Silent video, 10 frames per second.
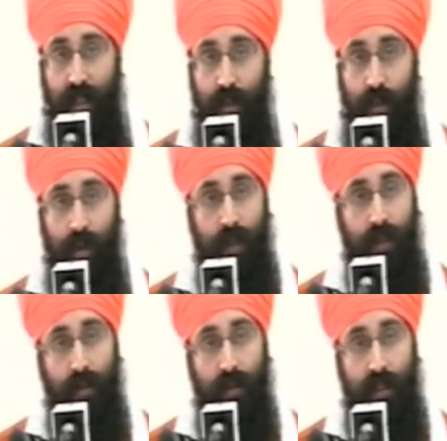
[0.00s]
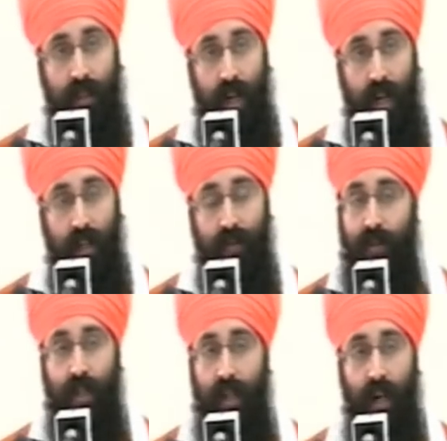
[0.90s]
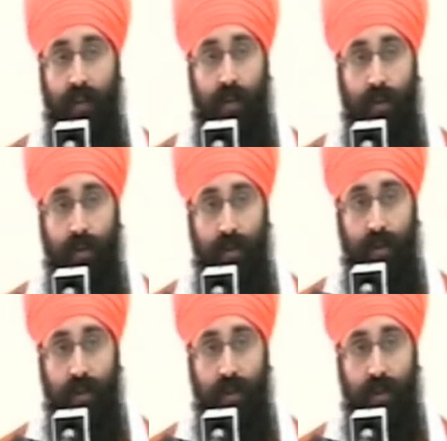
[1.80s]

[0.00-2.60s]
Gurbin Kaur Andar, if you didn't have a Guru,